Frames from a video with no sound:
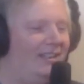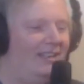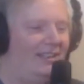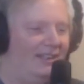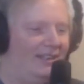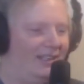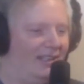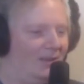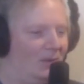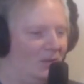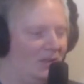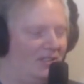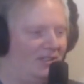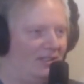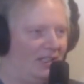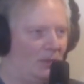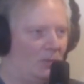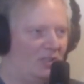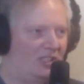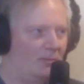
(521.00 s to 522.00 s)
There was
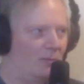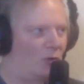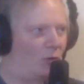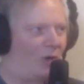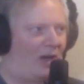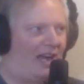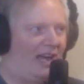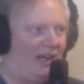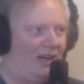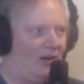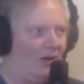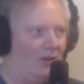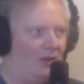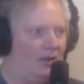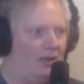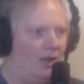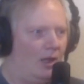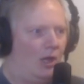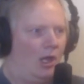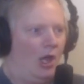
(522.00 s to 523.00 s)
some growl,
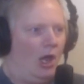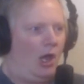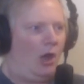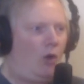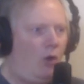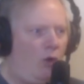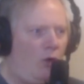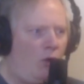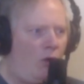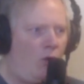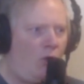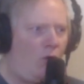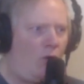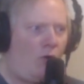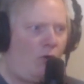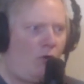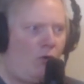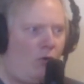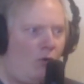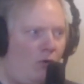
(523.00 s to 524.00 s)
the
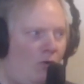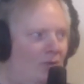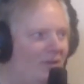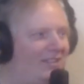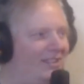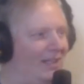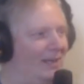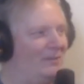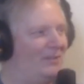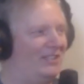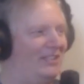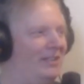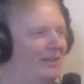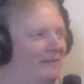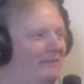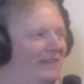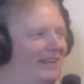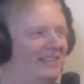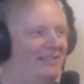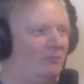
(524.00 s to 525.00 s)
type
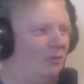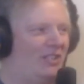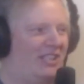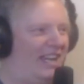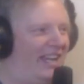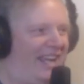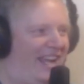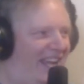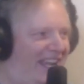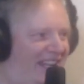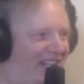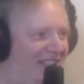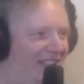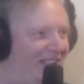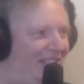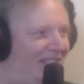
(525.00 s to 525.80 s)
stuff, which I hate.